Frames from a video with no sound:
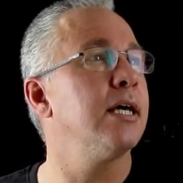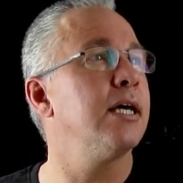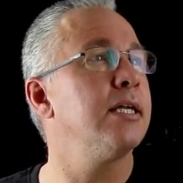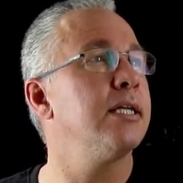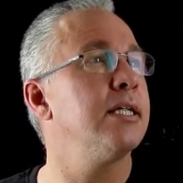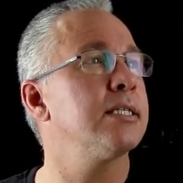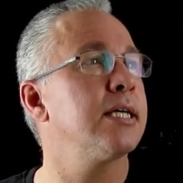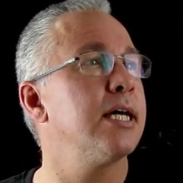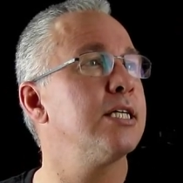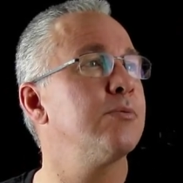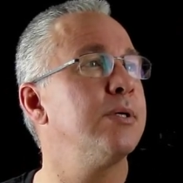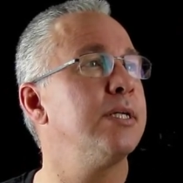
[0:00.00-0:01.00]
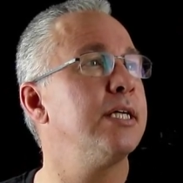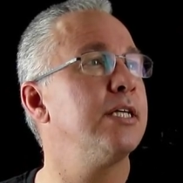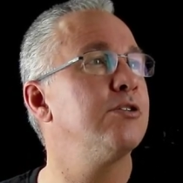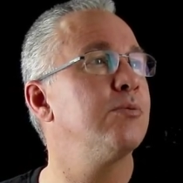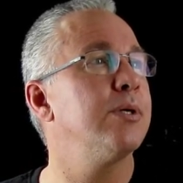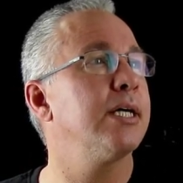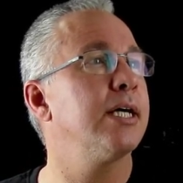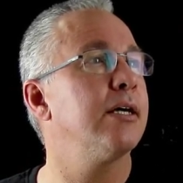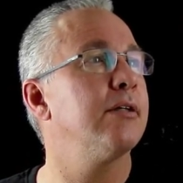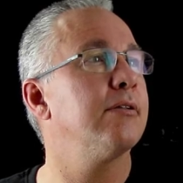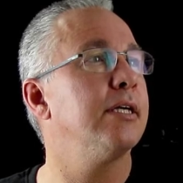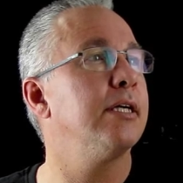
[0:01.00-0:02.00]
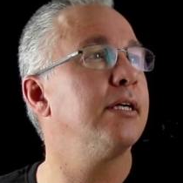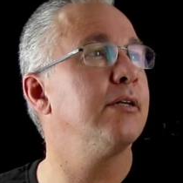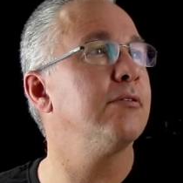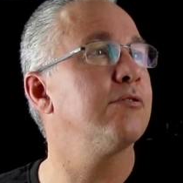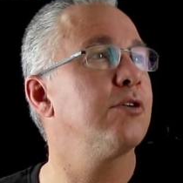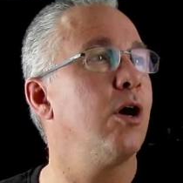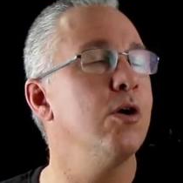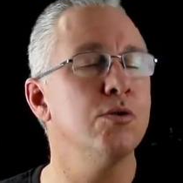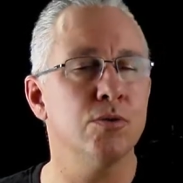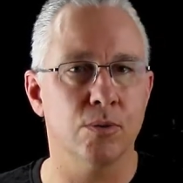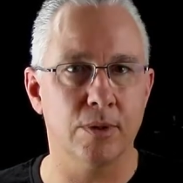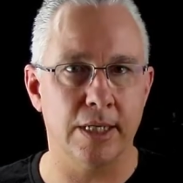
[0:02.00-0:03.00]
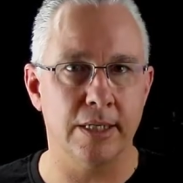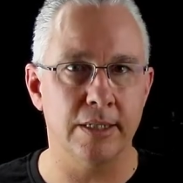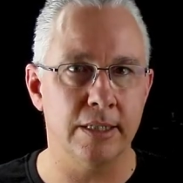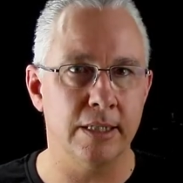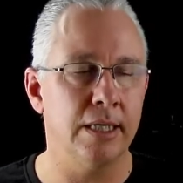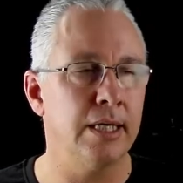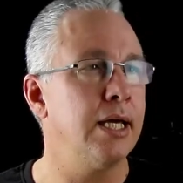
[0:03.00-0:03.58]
and in this case, we need to work out the total current,